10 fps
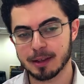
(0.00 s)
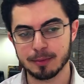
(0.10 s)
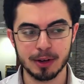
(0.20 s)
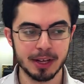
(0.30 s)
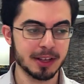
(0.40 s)

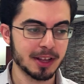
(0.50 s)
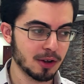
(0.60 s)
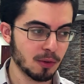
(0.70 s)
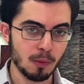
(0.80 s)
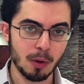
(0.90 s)
I'm going to
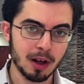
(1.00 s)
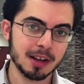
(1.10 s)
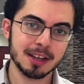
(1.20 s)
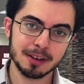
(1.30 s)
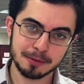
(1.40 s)

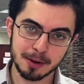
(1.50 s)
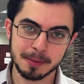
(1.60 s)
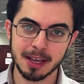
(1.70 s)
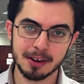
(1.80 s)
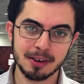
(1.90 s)
walk
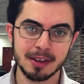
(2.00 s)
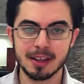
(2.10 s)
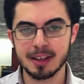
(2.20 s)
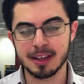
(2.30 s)
from here